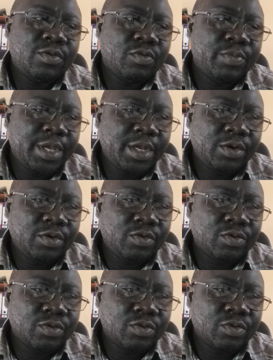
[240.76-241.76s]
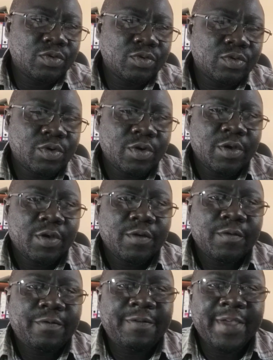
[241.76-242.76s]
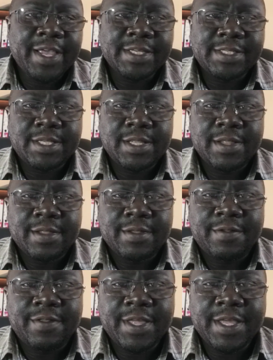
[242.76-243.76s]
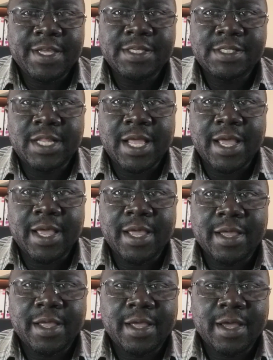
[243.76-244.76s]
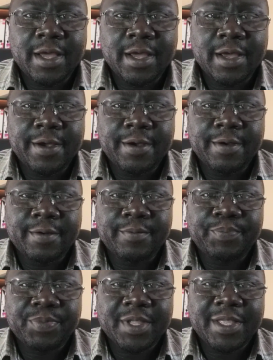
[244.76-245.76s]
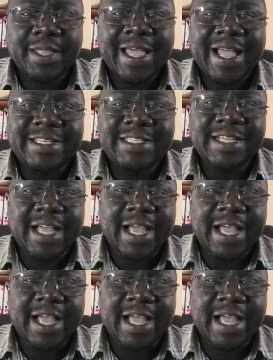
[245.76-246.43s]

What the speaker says: you begin to face things like cutting